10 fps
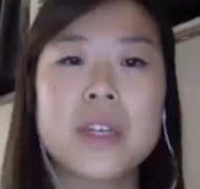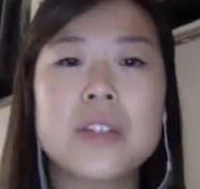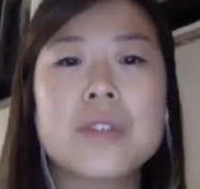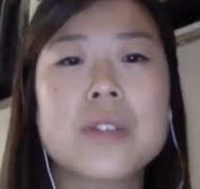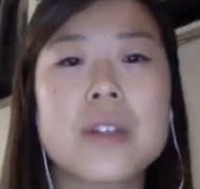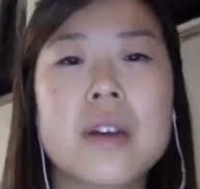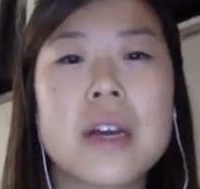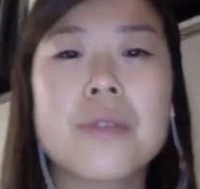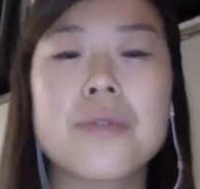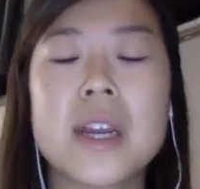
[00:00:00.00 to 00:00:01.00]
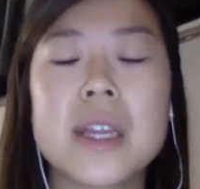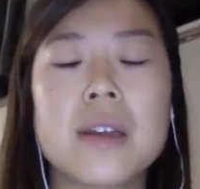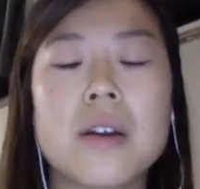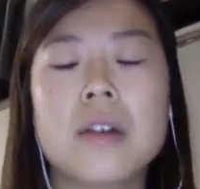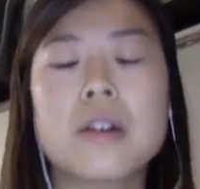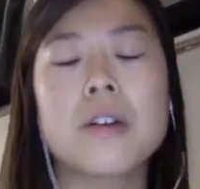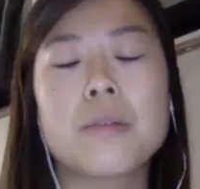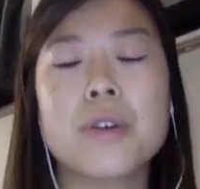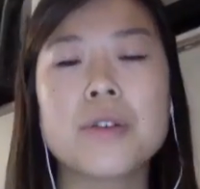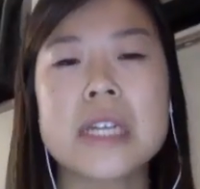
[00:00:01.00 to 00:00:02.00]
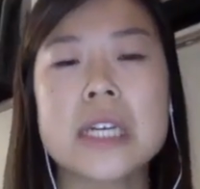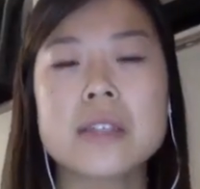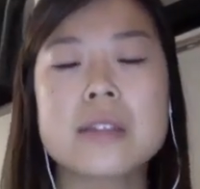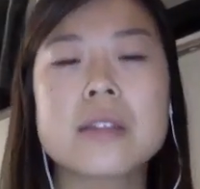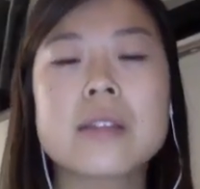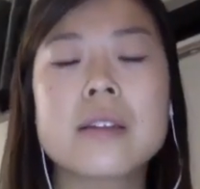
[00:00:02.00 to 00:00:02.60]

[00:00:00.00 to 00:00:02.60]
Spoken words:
did you start covering the Hong Kong protests?